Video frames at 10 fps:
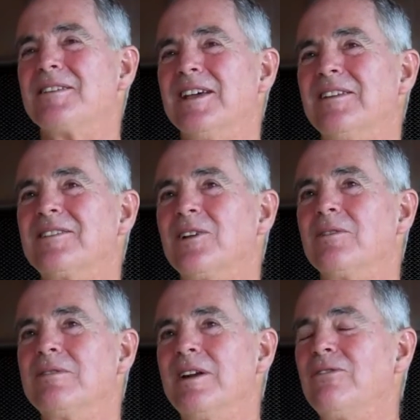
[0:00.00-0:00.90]
yeah,
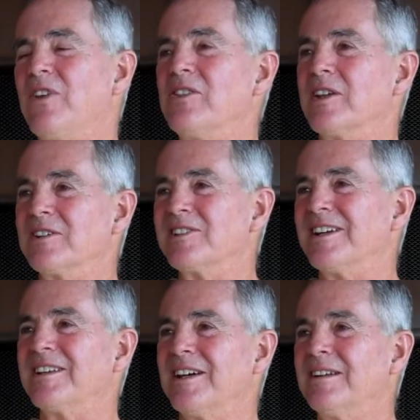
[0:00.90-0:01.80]
so, you know, fun things
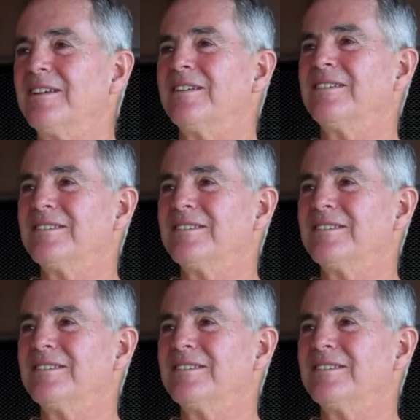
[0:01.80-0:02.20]
like that.